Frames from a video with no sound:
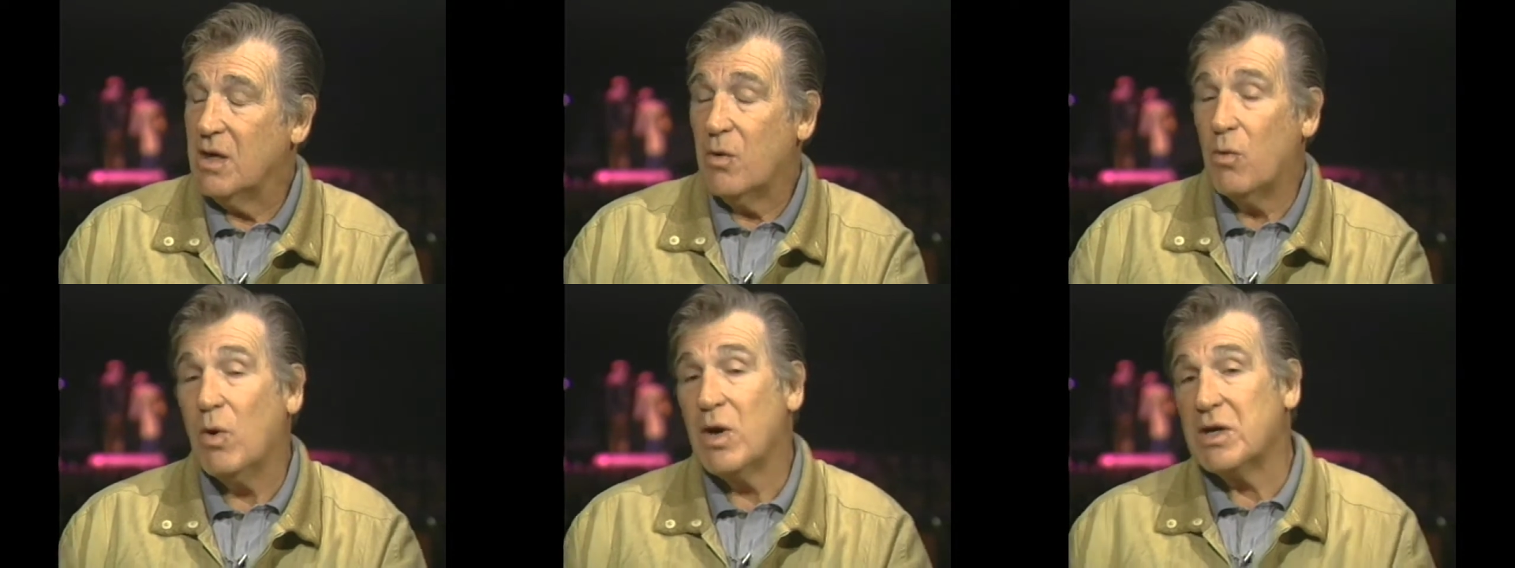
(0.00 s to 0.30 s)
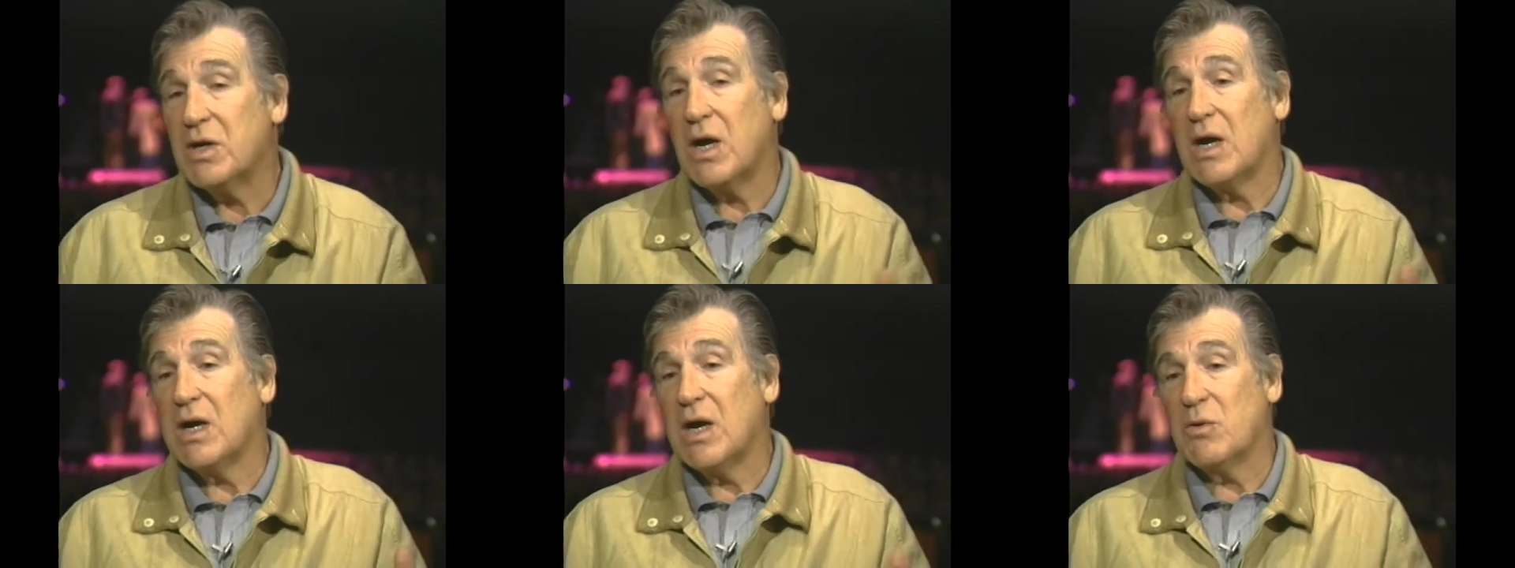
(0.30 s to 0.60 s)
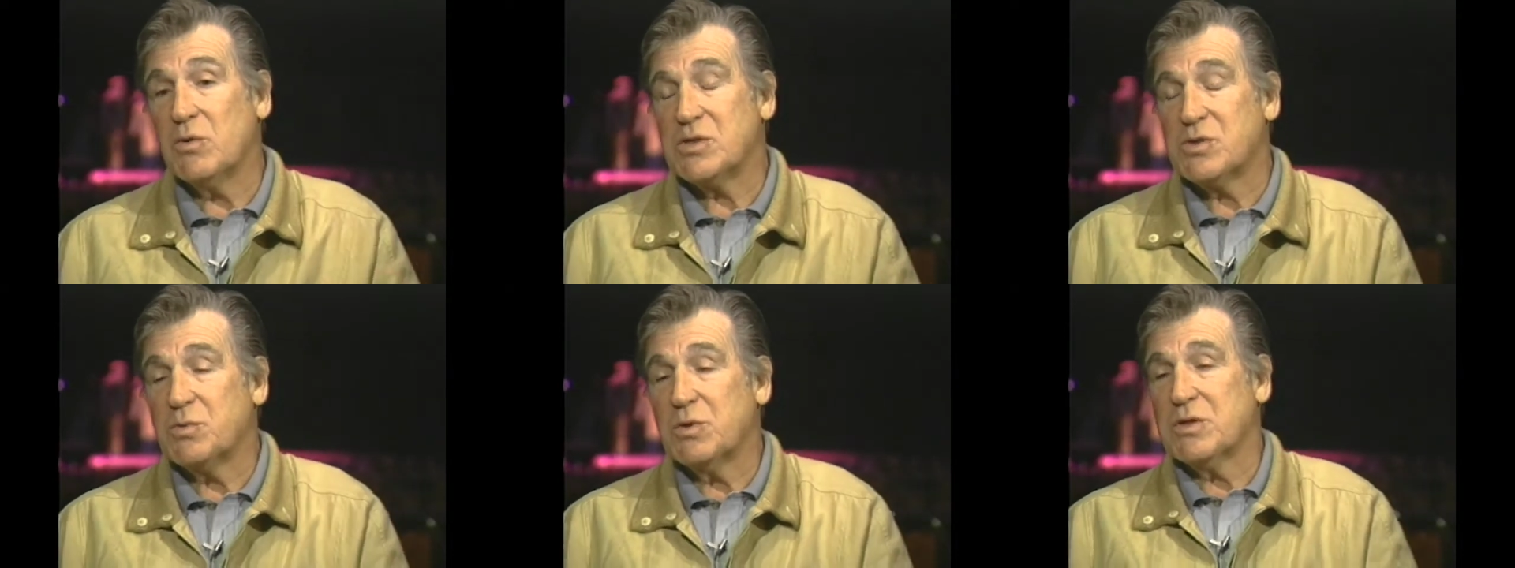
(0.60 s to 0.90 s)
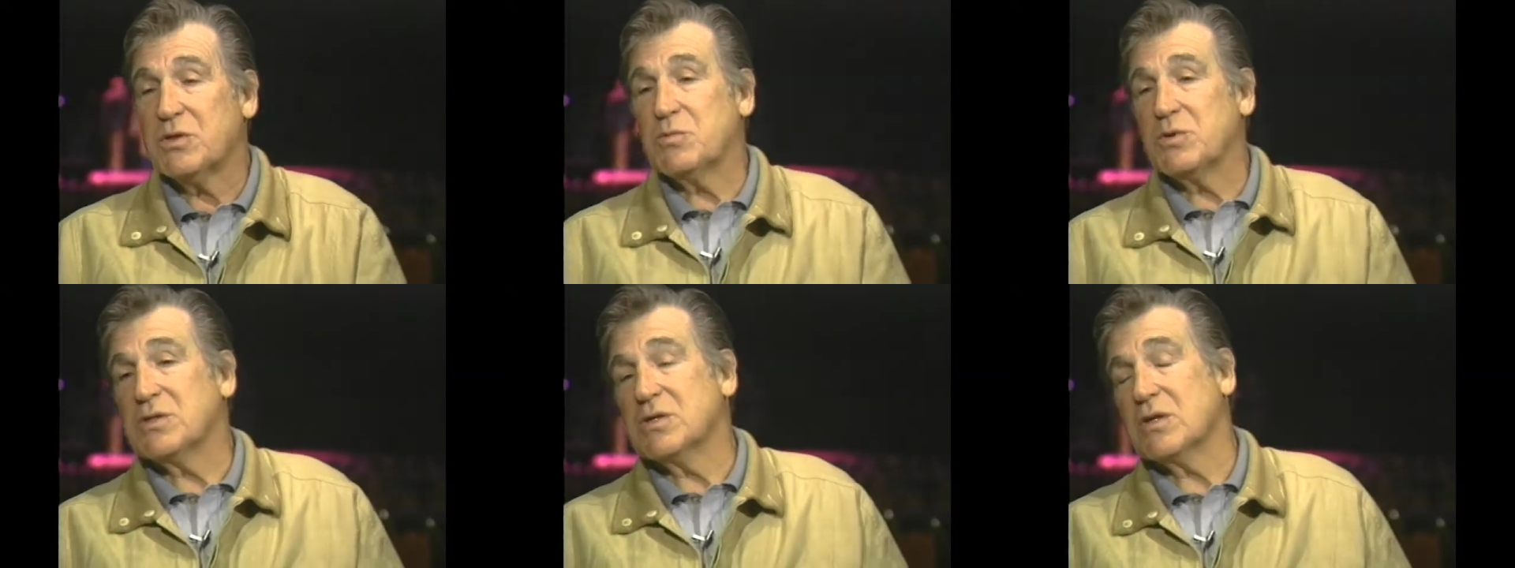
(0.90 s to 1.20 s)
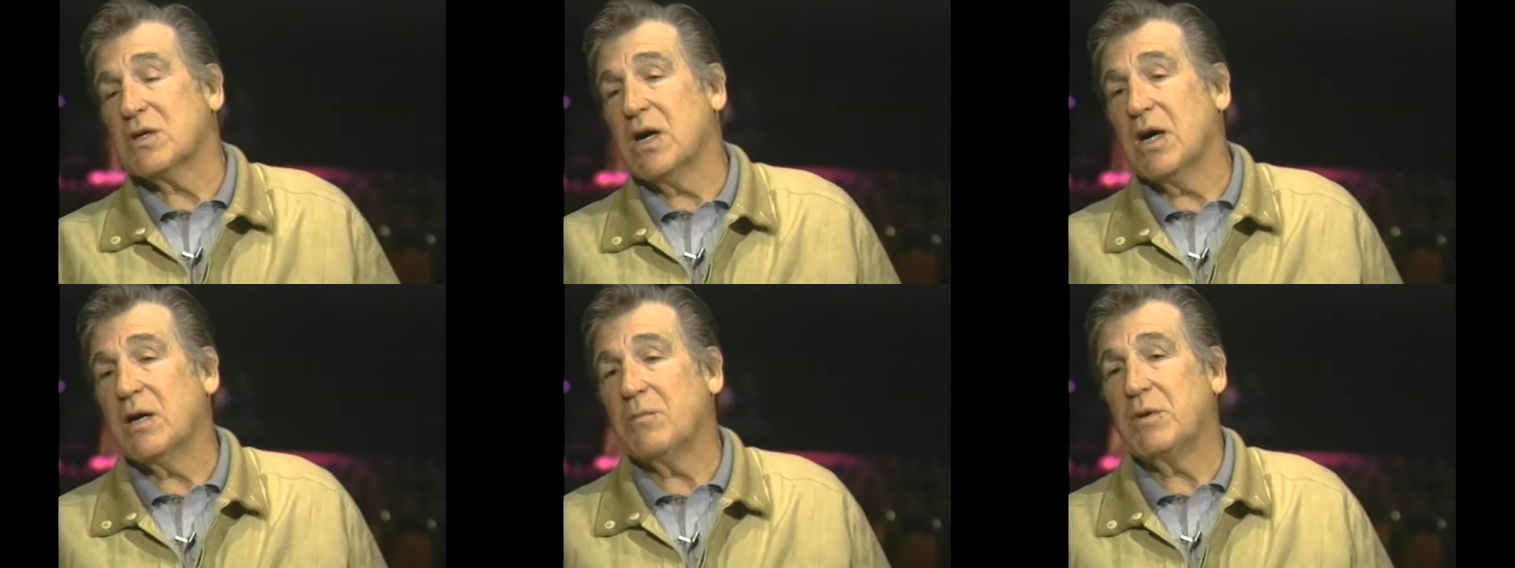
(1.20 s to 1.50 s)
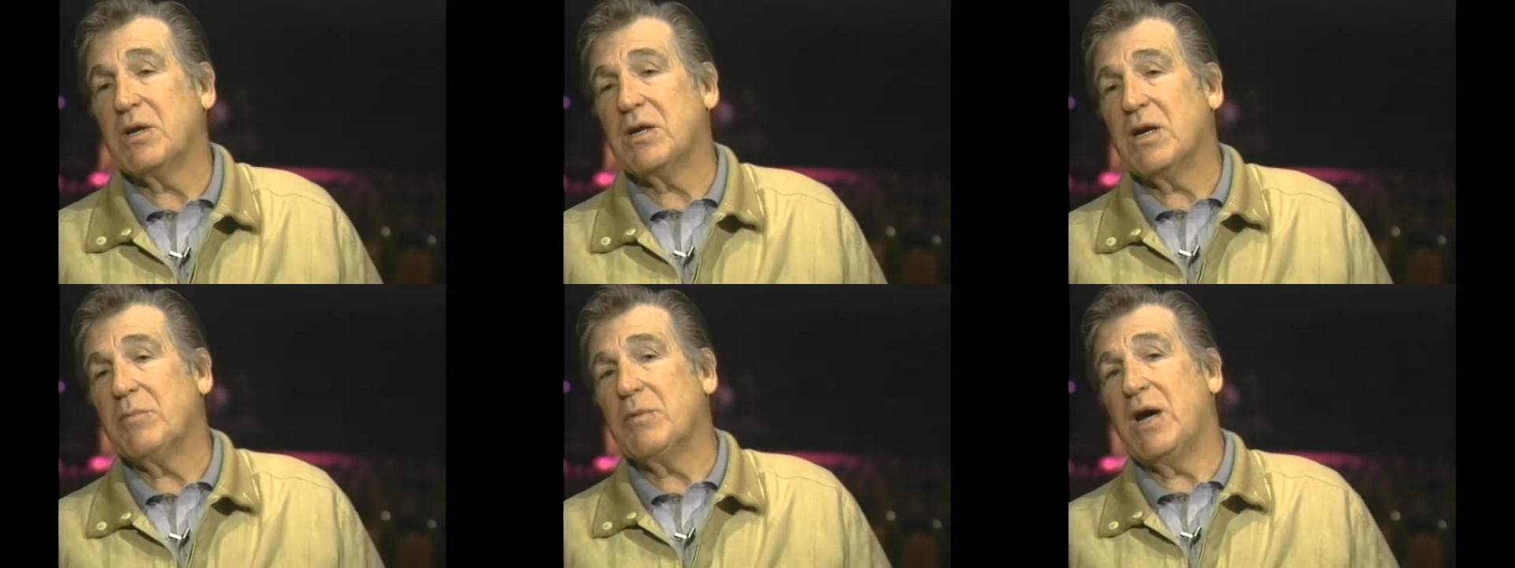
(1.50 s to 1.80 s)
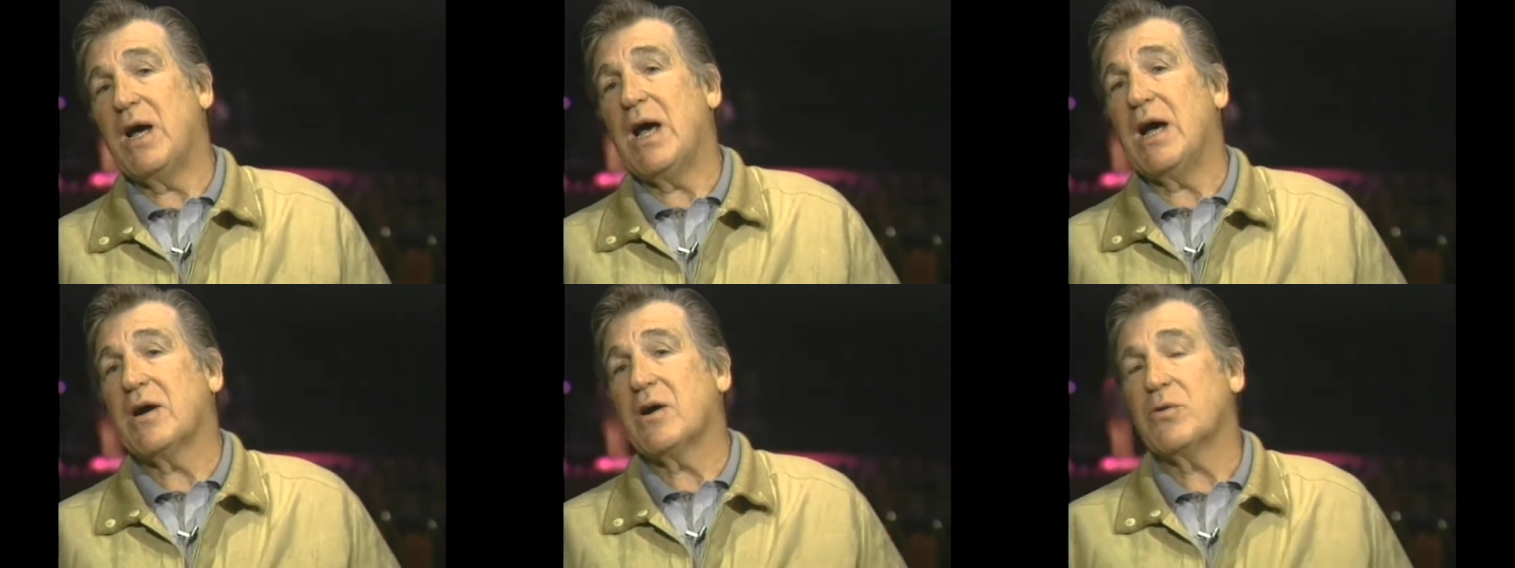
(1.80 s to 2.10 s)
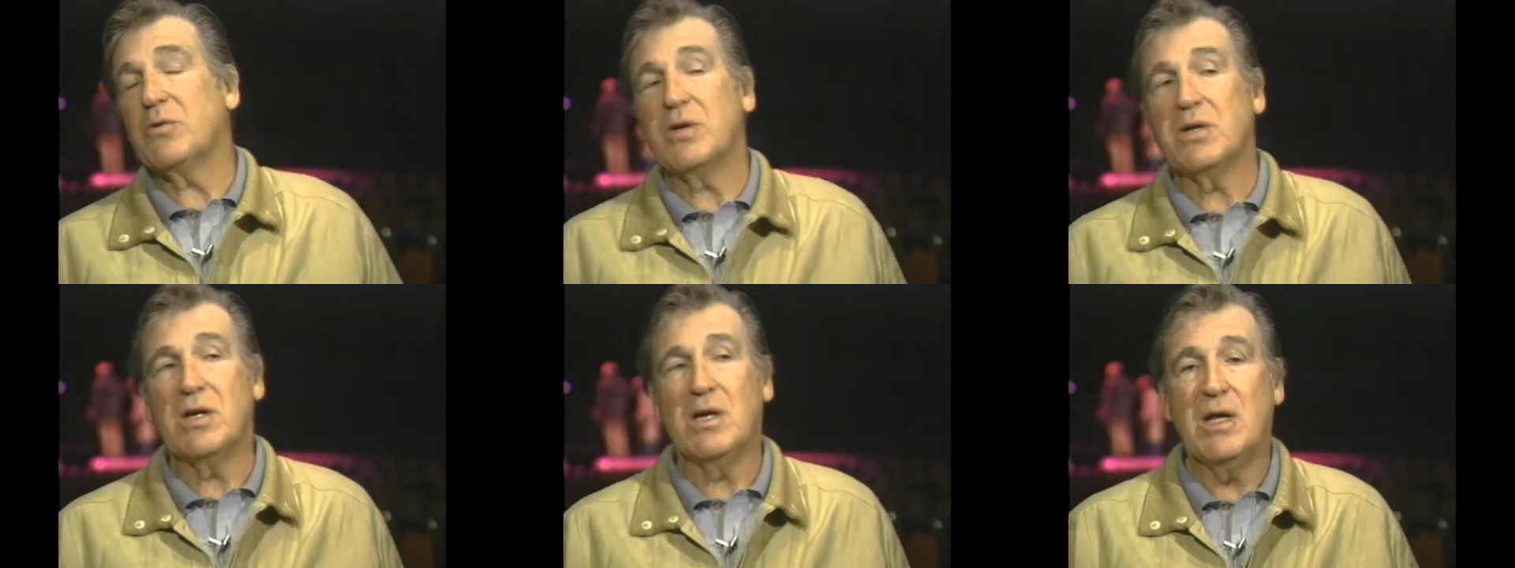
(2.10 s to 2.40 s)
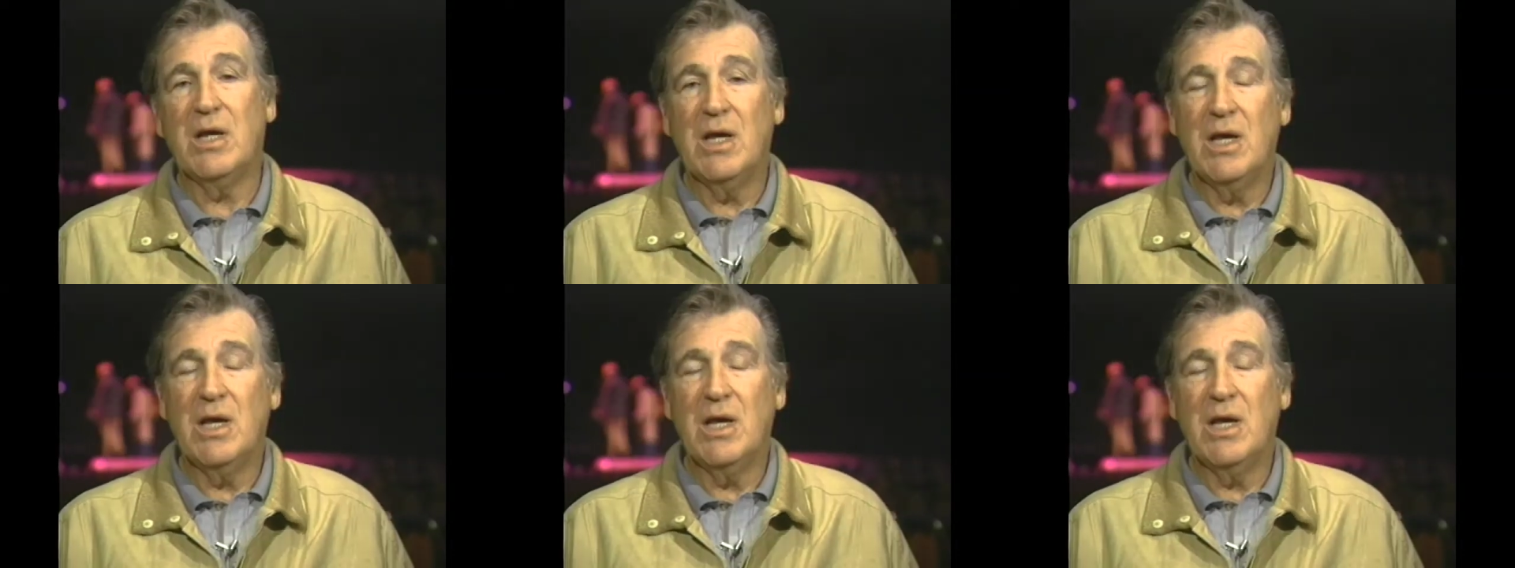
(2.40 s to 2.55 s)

One guy I was with was a guy by the name of Hacker